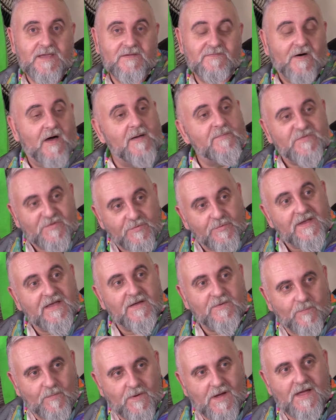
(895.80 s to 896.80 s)
If I'm doing
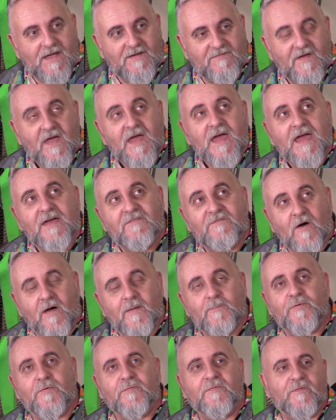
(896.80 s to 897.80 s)
it well, if
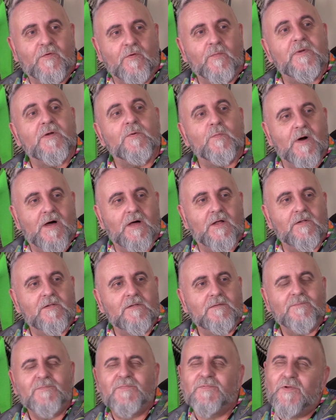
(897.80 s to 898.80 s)
I'm performing
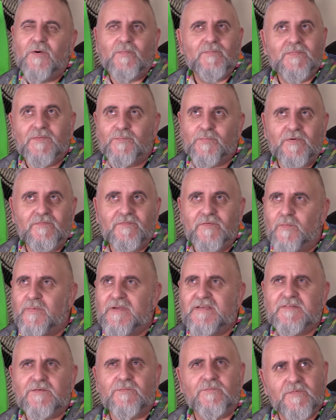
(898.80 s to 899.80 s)
well, not
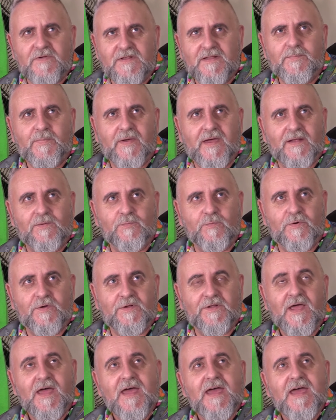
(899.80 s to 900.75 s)
performing is a really bad word.